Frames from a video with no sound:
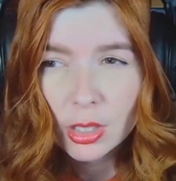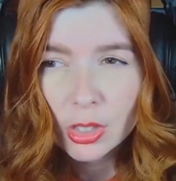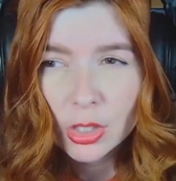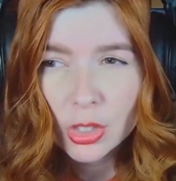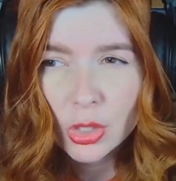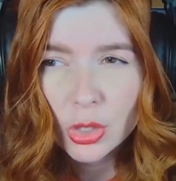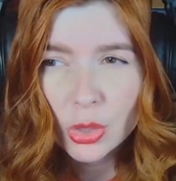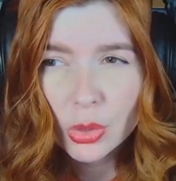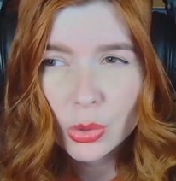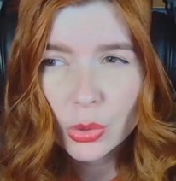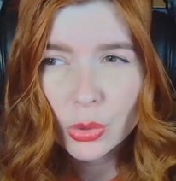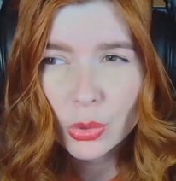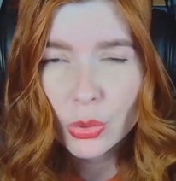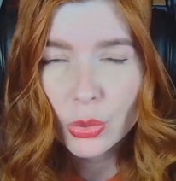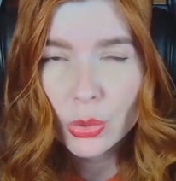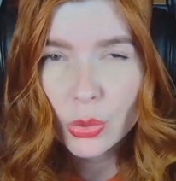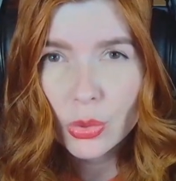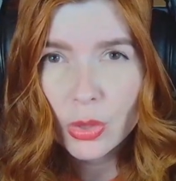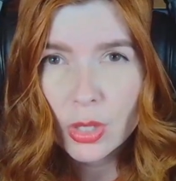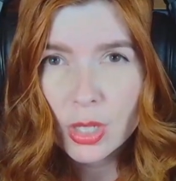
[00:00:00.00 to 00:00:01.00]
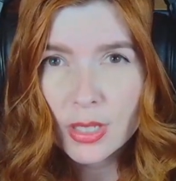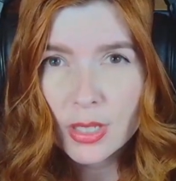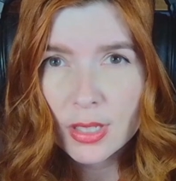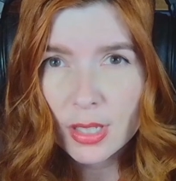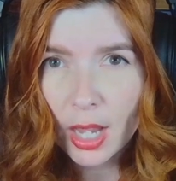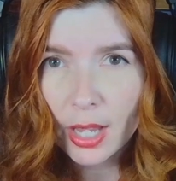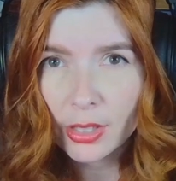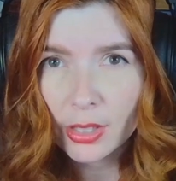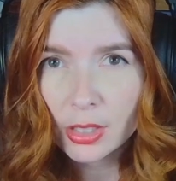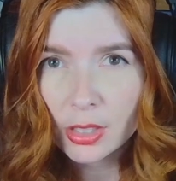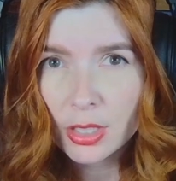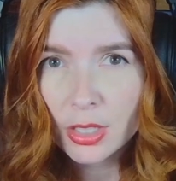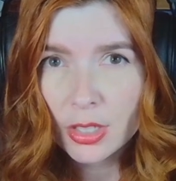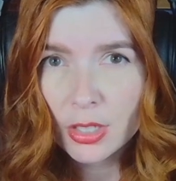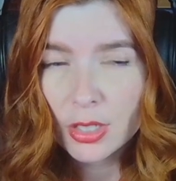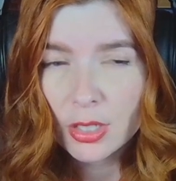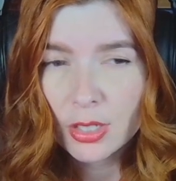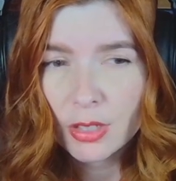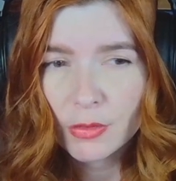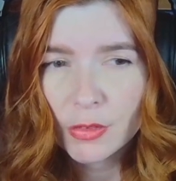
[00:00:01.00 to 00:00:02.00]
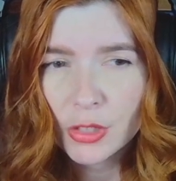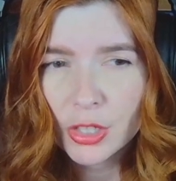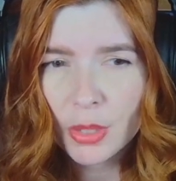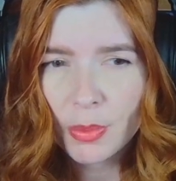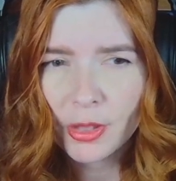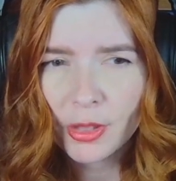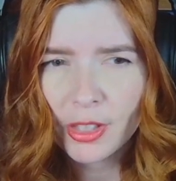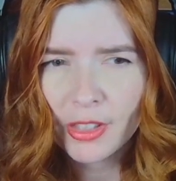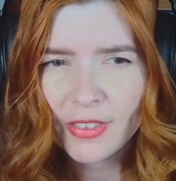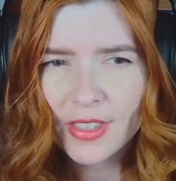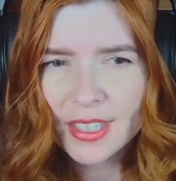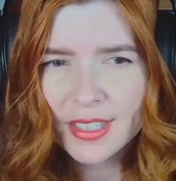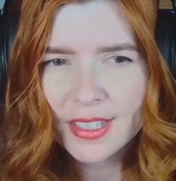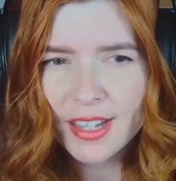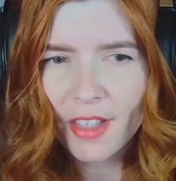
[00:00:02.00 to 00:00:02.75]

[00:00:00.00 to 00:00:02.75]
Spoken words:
to the designers for something like this.